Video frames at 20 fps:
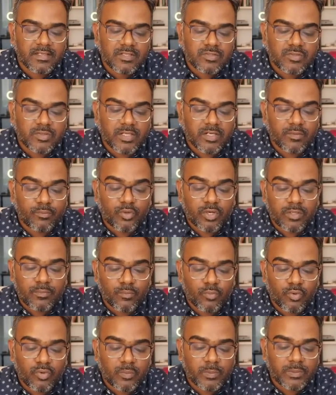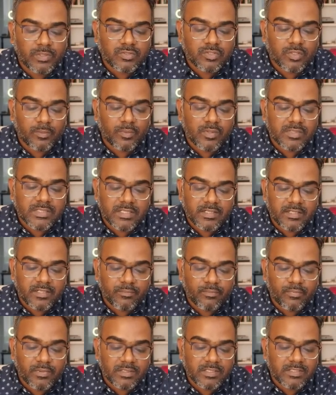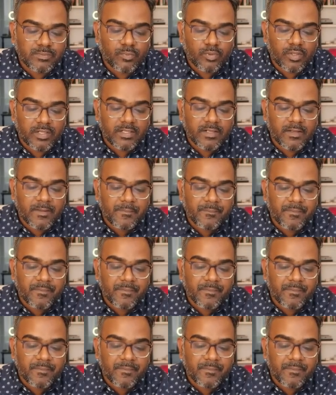So you could have bought more with the stop loss at this point,